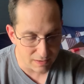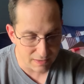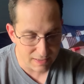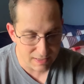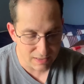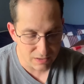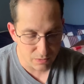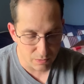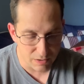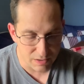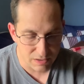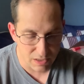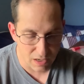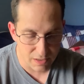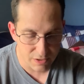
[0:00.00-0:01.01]
lead to an
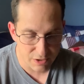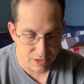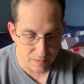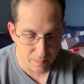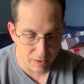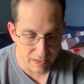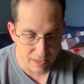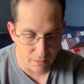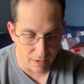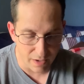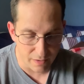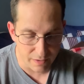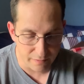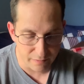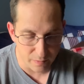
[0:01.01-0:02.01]
astonishing
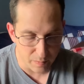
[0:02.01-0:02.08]
playground of